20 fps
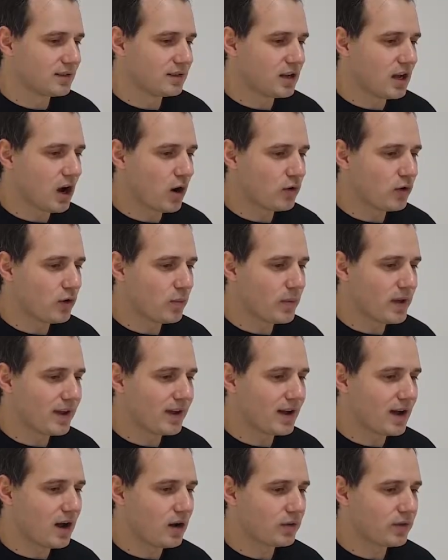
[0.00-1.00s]
Now you may
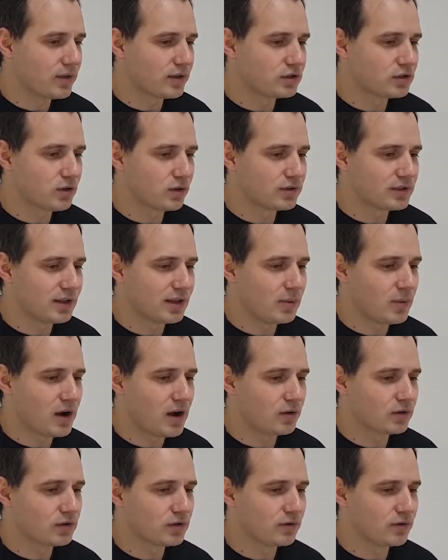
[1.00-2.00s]
count the total
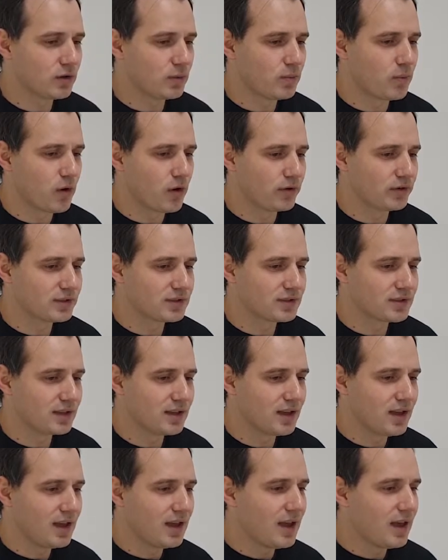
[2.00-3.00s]
amount of your
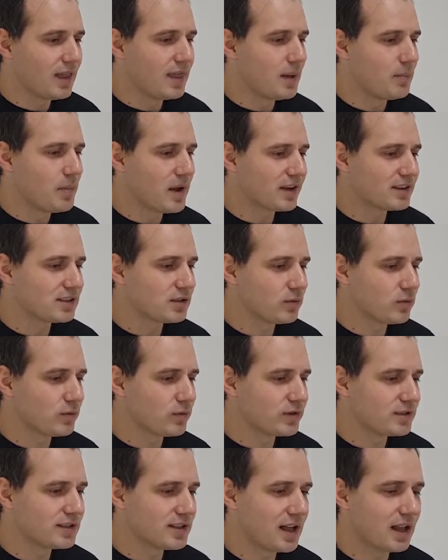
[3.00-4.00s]
points. The maximum
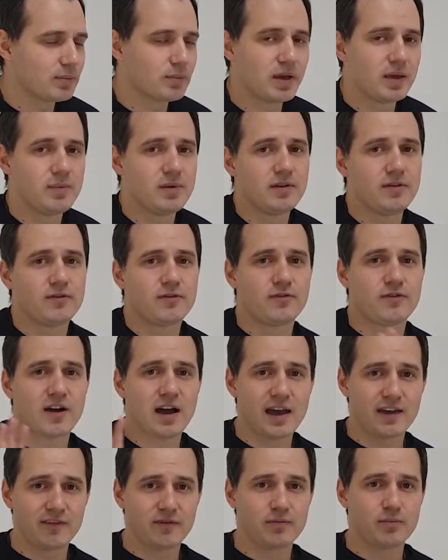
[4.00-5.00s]
result may be
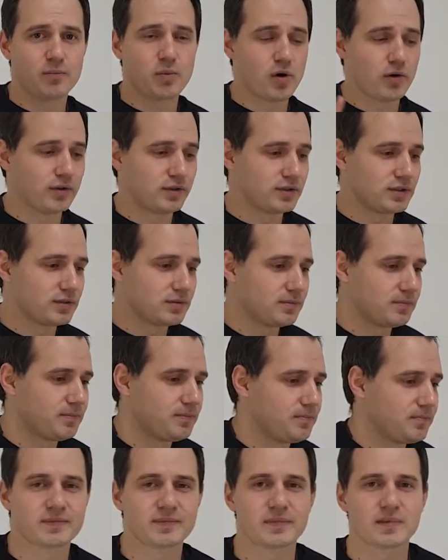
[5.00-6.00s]
5 points.
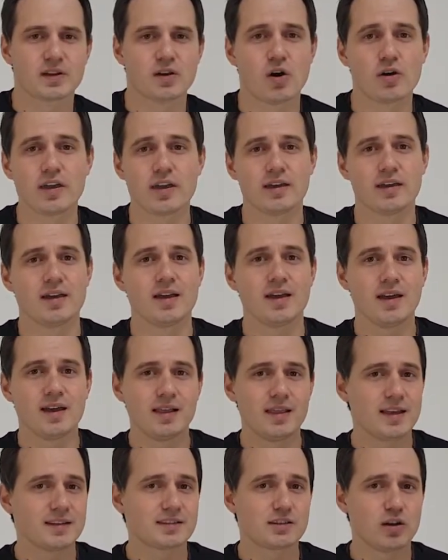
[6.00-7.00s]
Okay,
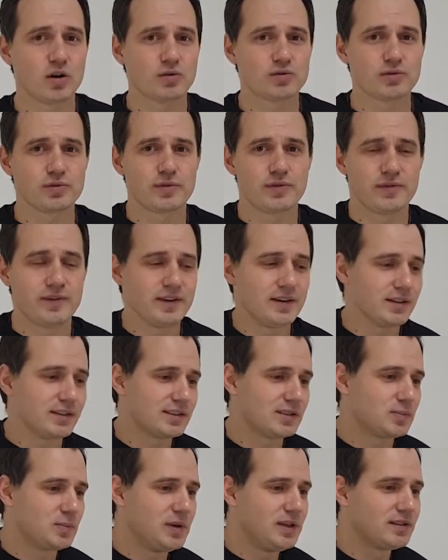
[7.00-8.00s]
let's go to the reading
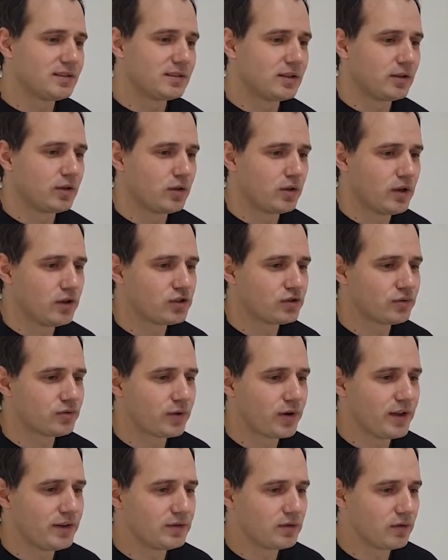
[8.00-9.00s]
speed calculation
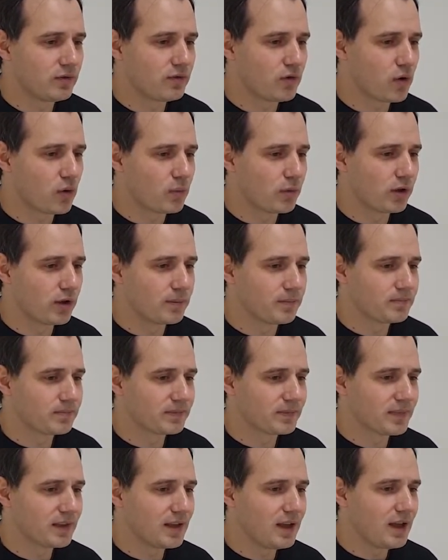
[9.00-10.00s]
ratio formula.
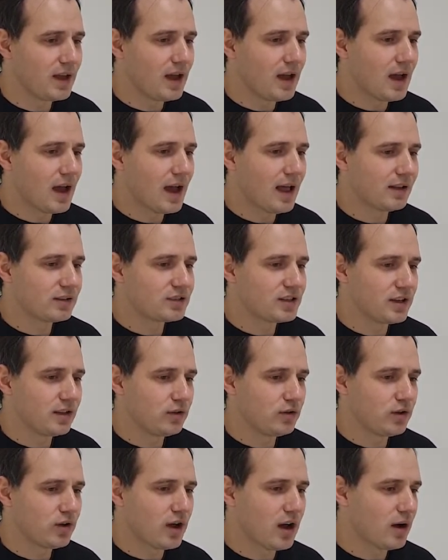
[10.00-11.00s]
I'll tell
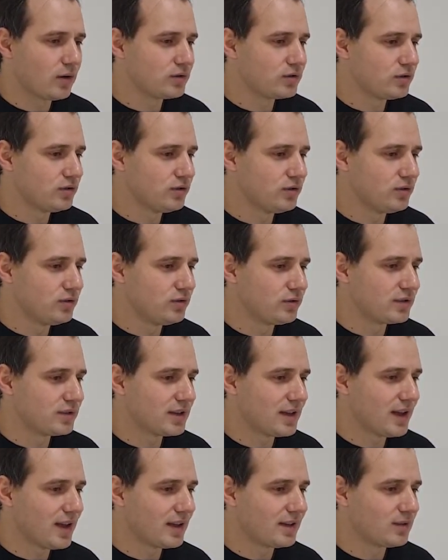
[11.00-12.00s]
you how to
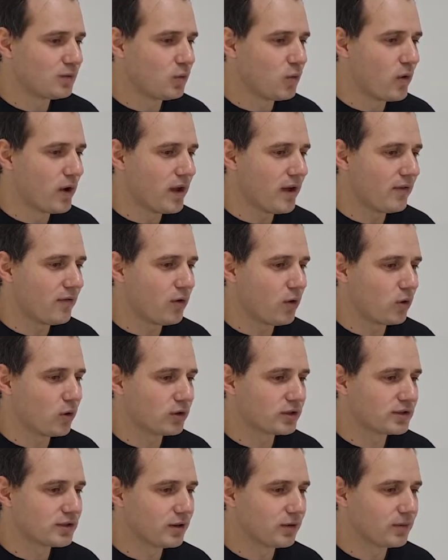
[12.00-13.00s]
use and where
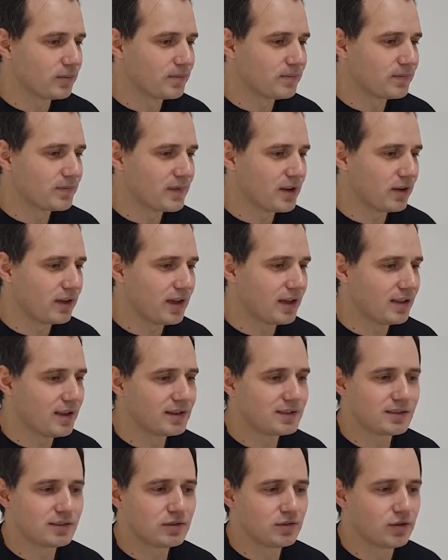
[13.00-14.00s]
focus on. Okay,
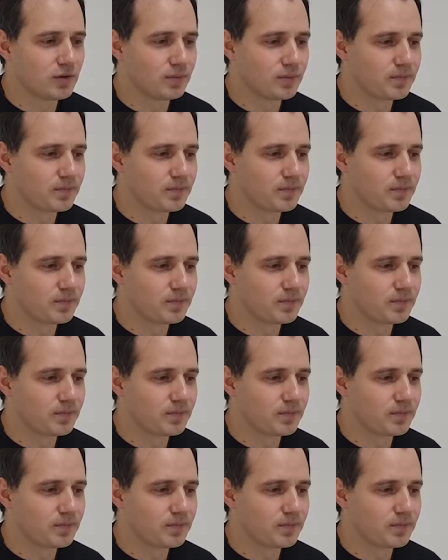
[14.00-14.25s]
let's assume.